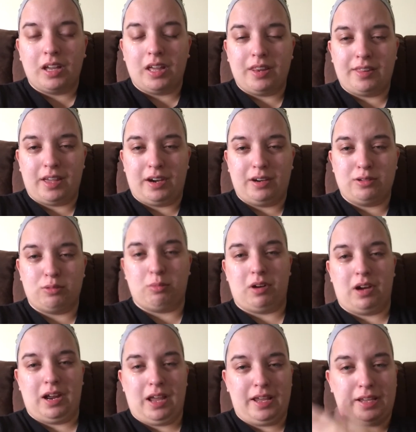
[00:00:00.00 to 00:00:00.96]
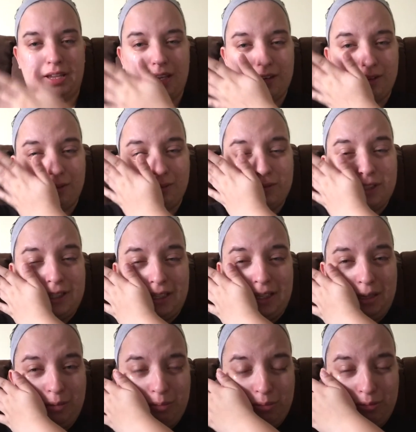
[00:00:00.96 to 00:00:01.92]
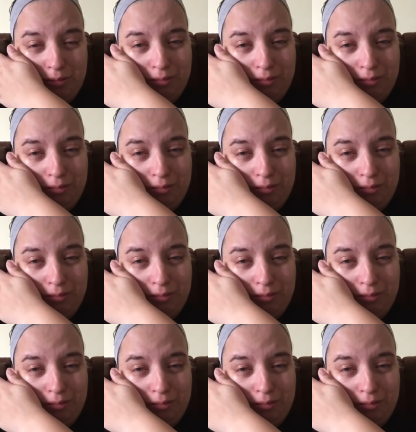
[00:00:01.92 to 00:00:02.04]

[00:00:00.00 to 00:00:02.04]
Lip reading: That is why I get no sleep.